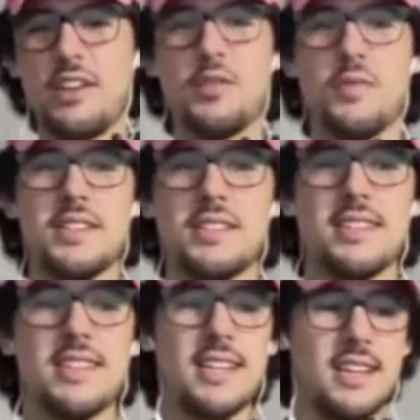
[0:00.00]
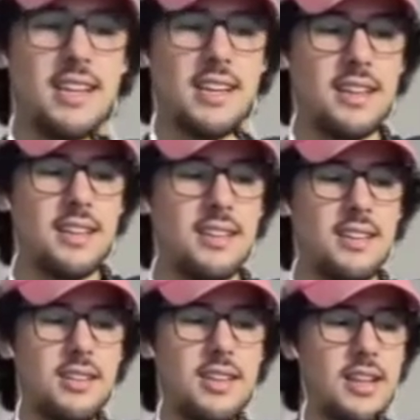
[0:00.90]
You did a
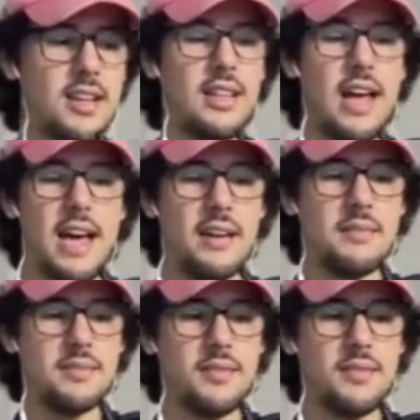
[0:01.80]
collab